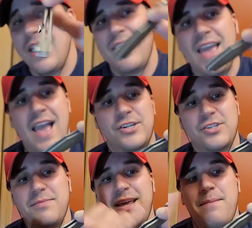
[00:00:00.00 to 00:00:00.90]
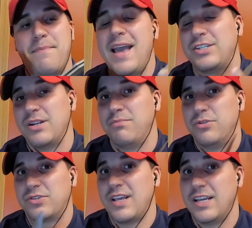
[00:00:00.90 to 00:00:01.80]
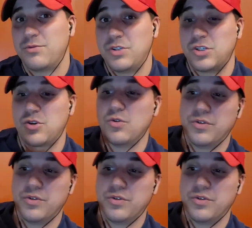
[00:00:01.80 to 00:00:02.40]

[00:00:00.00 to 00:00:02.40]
they actually made it match on both sides, which is cool.